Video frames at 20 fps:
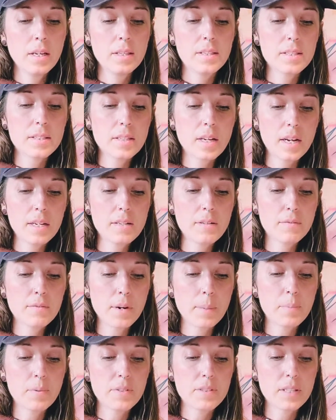this kind of
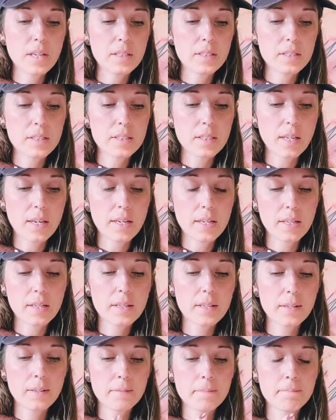represents, like,